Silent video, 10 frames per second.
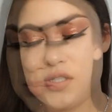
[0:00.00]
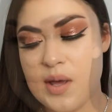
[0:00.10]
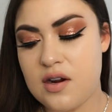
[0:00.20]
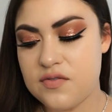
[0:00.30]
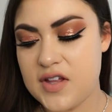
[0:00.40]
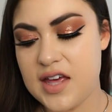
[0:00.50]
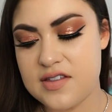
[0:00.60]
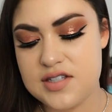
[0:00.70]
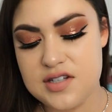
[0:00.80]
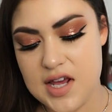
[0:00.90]
So I don't feel like
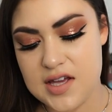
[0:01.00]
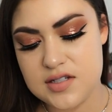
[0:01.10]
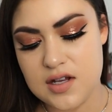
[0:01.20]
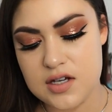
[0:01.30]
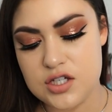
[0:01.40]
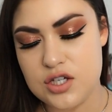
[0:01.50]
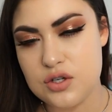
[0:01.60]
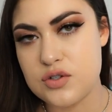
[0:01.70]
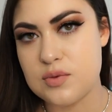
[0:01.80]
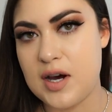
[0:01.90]
this takes a
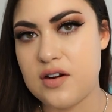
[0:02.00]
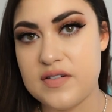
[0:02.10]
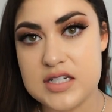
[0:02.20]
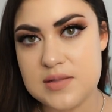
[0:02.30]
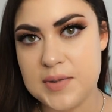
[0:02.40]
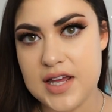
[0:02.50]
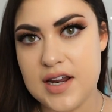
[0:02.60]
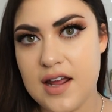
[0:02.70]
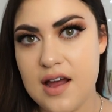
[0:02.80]
huge amount of explaining.